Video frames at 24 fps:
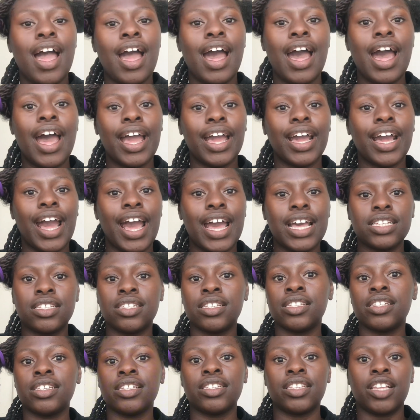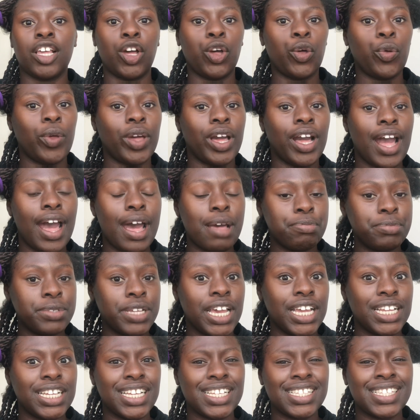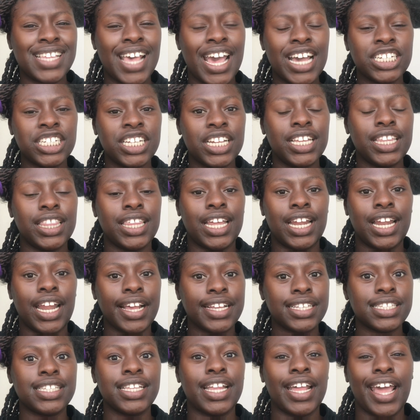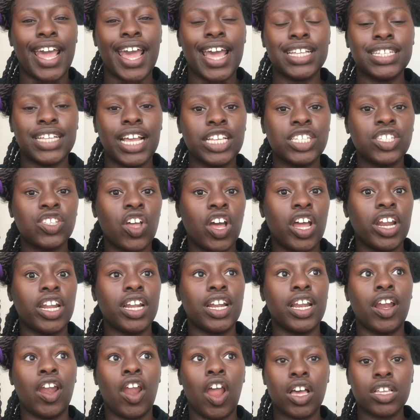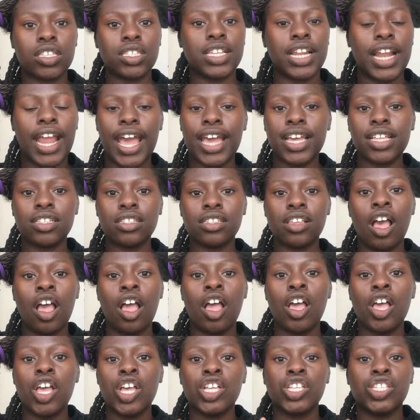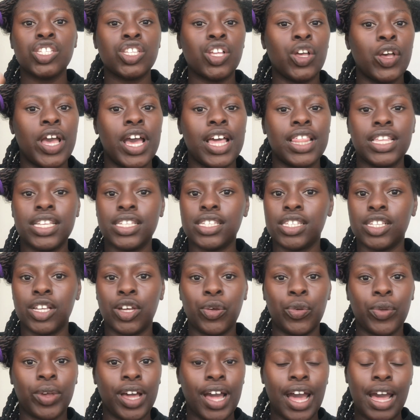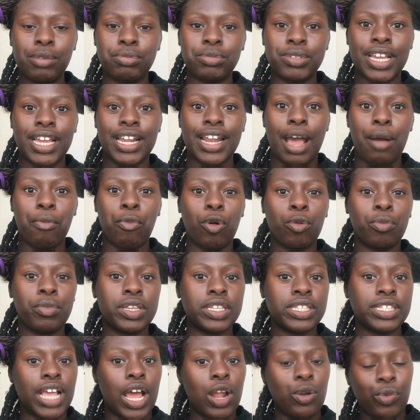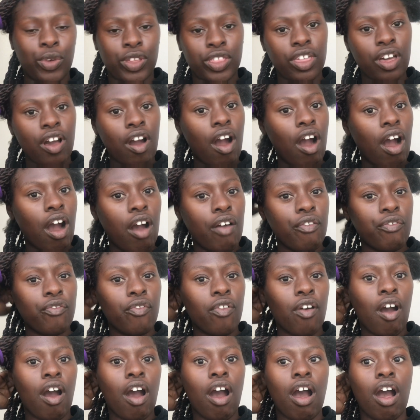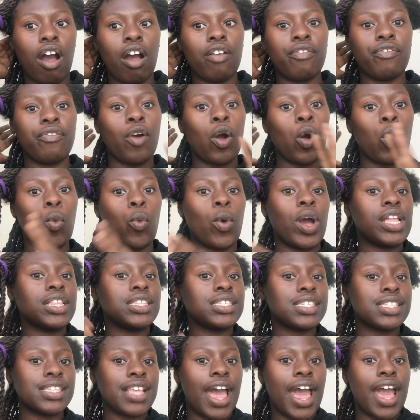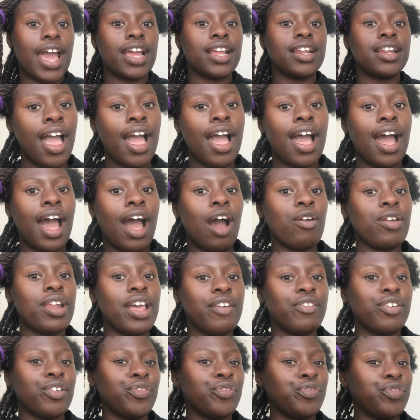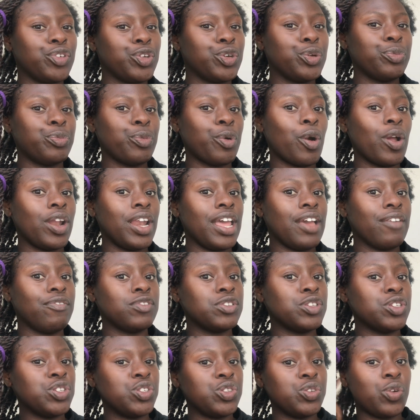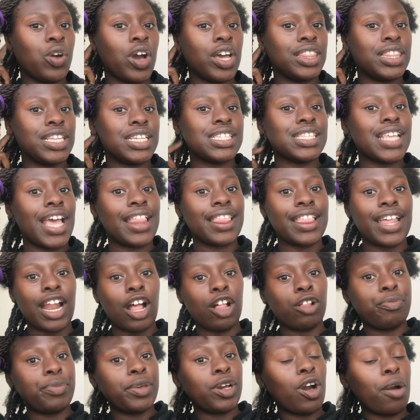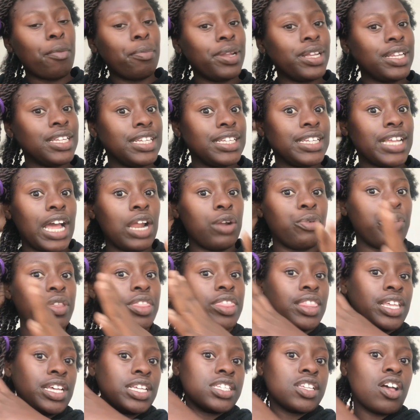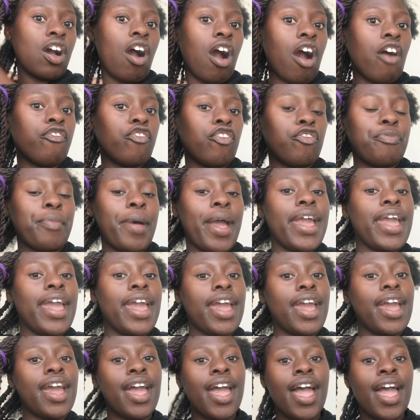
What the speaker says: Hi guys, this is a quick update. It's actually the next day as I started last night. So yeah, this is a quick update. I'm almost done with half of one side. I only have a few more left to do on this side, then I'll be completely done with this half of my hair.